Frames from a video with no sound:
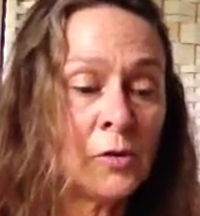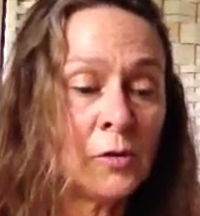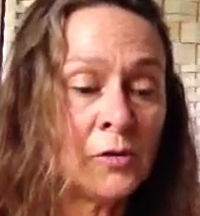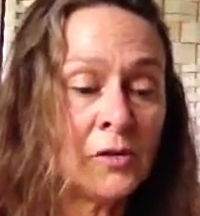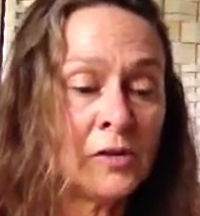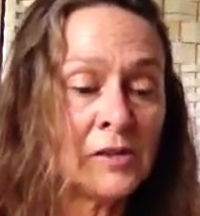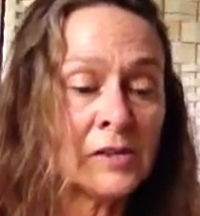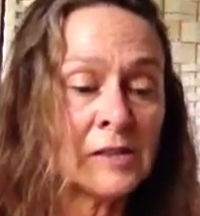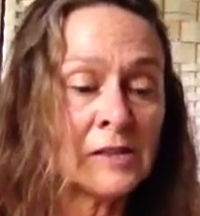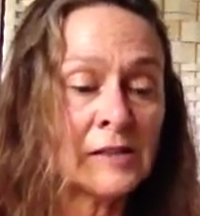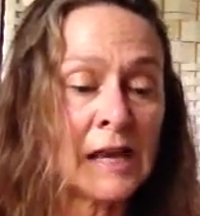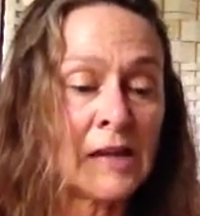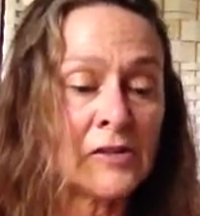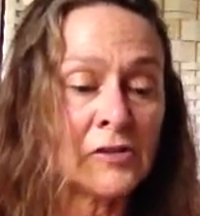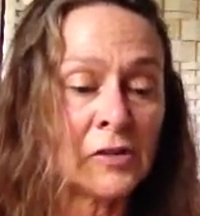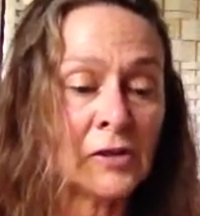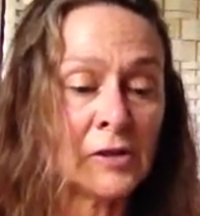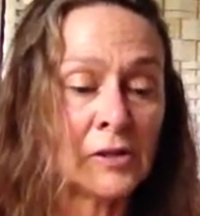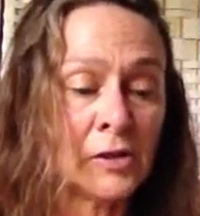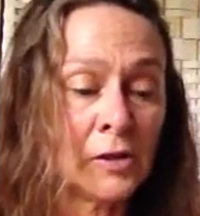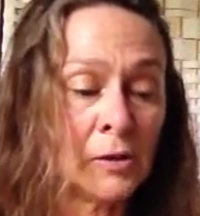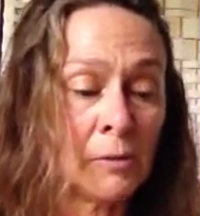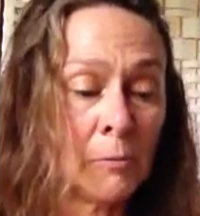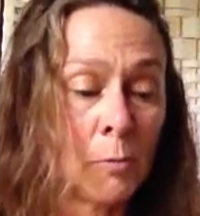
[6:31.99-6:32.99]
Oh, this is actually,
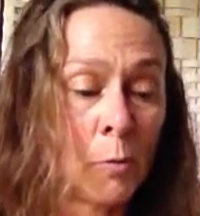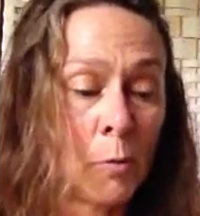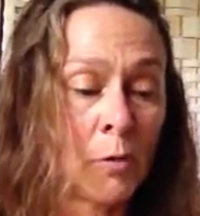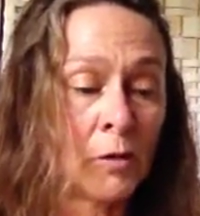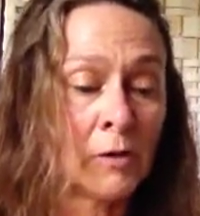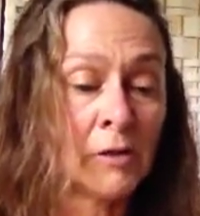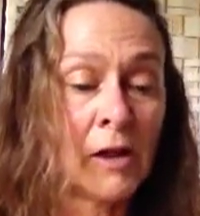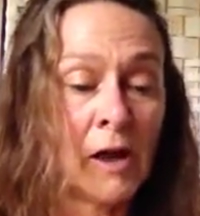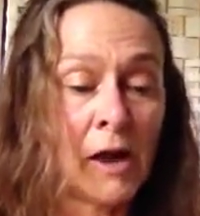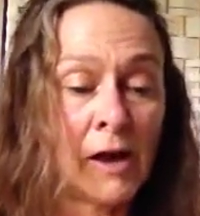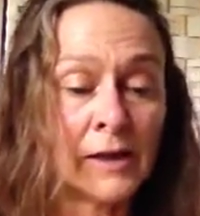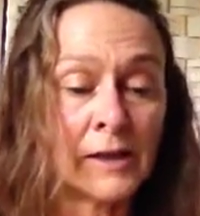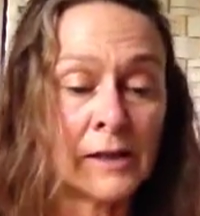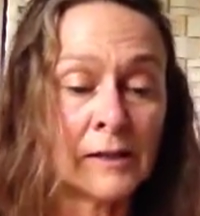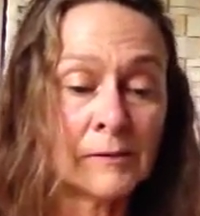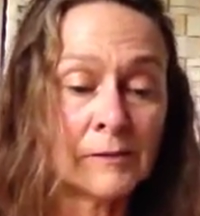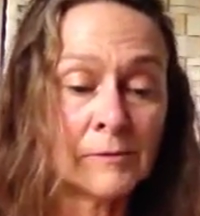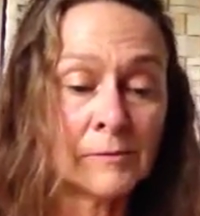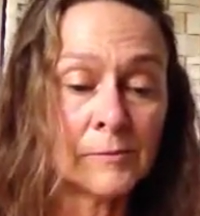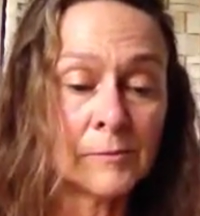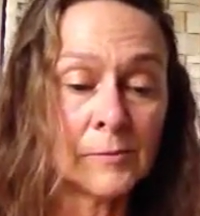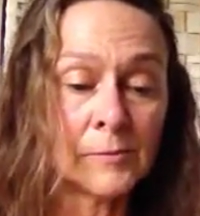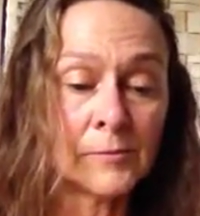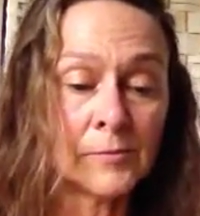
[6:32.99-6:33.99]
you know, more lion.
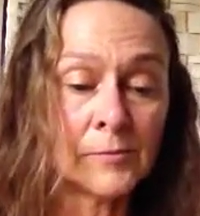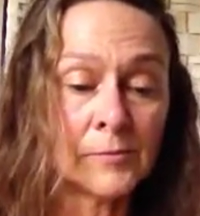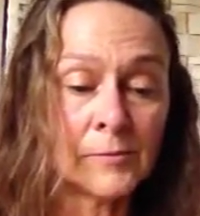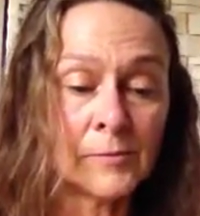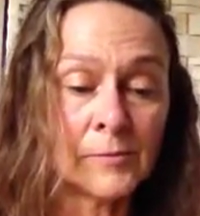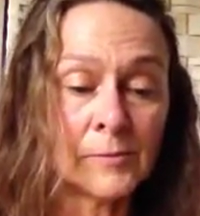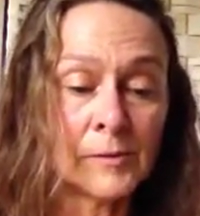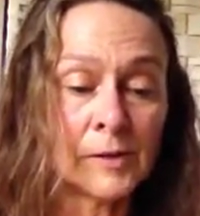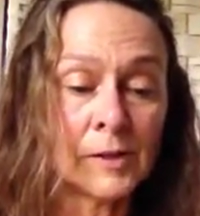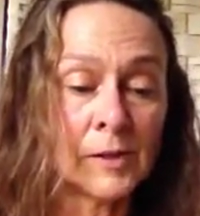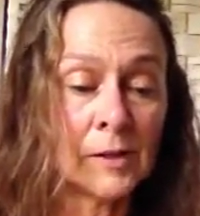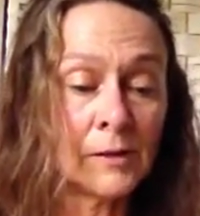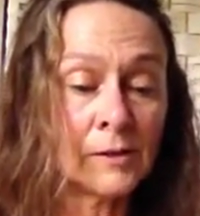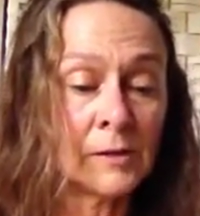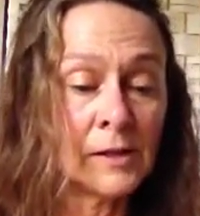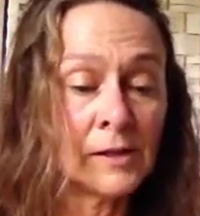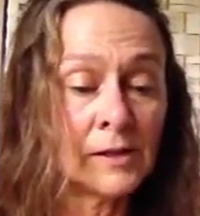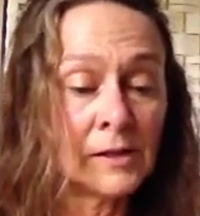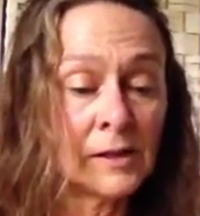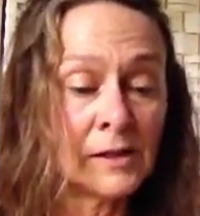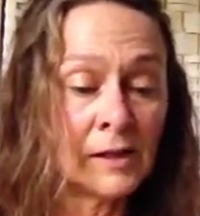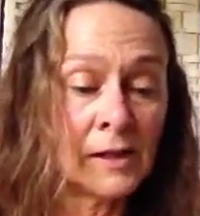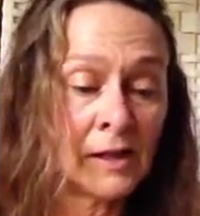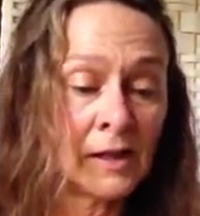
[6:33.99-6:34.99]
You know,
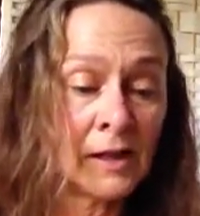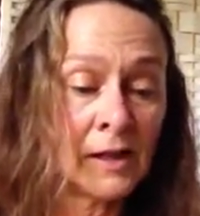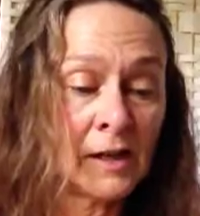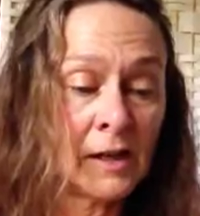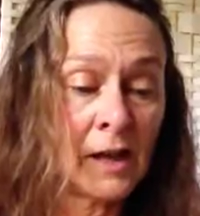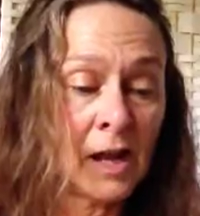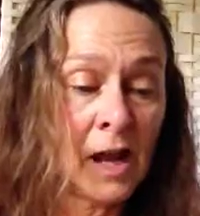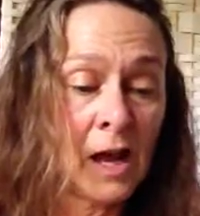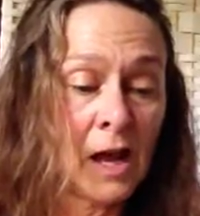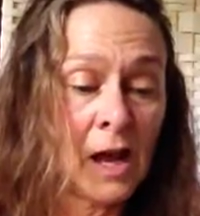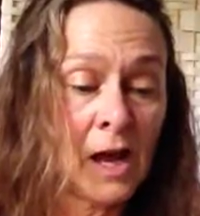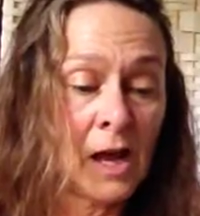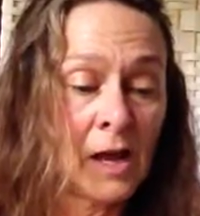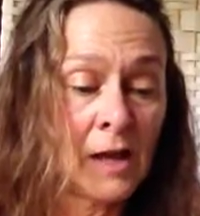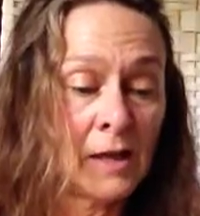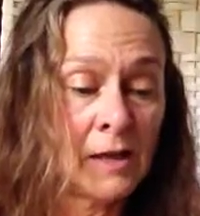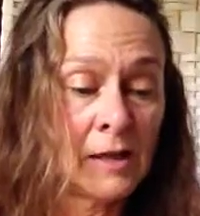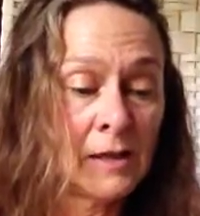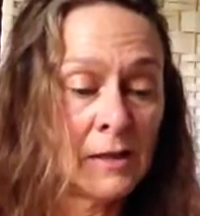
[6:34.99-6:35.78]
da-da-da-da-da.